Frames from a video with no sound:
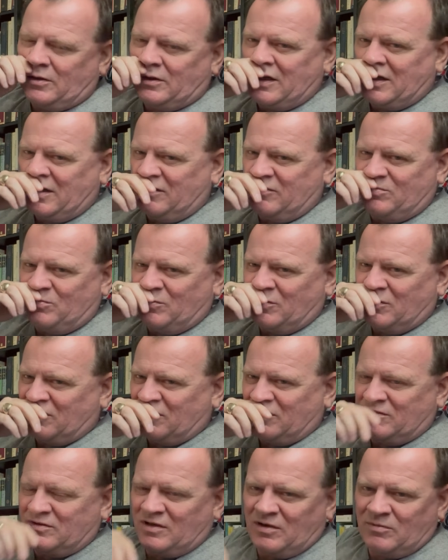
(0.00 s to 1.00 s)
of
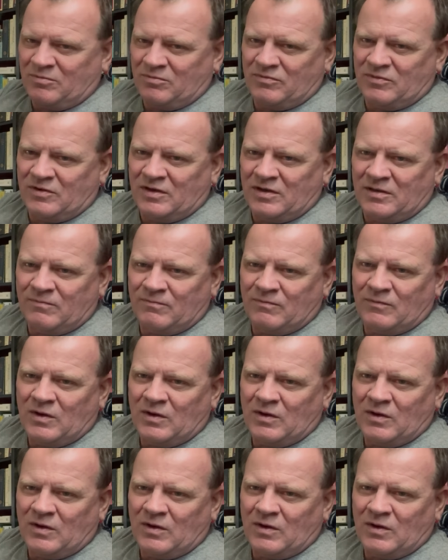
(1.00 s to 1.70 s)
Gettysburg tape thing.